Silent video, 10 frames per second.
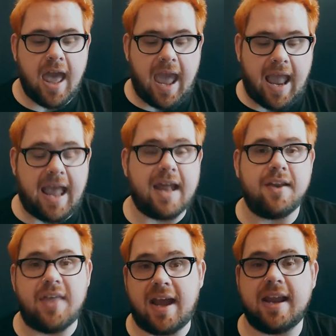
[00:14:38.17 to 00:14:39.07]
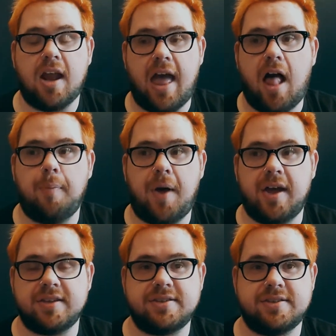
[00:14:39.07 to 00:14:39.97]
And that can help
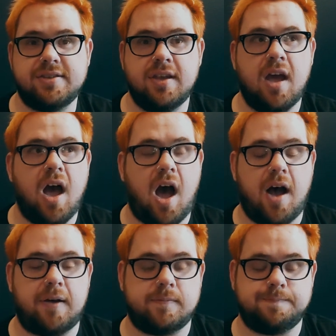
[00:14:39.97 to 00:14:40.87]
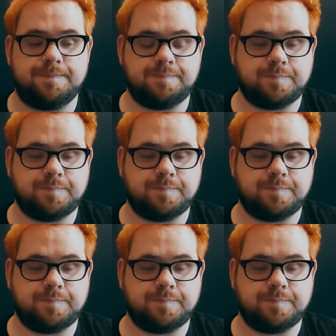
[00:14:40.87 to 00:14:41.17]
us um,